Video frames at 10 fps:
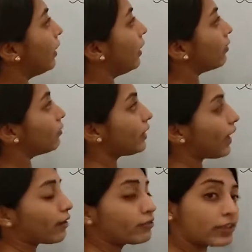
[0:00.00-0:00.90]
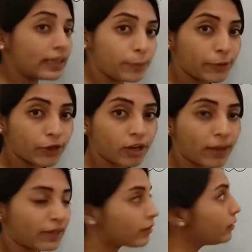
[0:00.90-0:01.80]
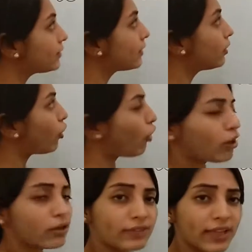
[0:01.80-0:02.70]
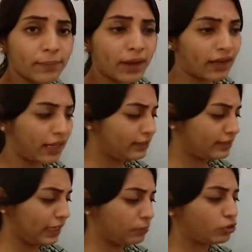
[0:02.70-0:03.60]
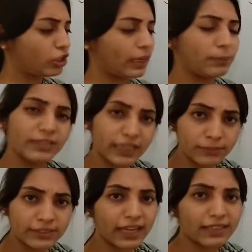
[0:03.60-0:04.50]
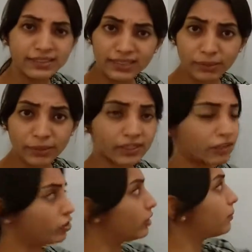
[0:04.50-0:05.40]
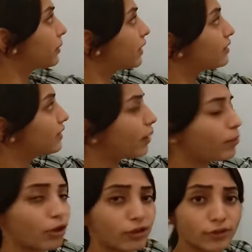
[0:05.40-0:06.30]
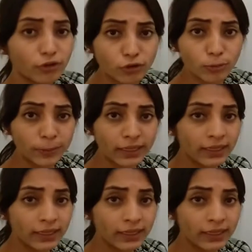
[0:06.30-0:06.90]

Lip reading: We have 3 p orbitals. All of them are like same shape, same size, same energy because they are belonging to 2p.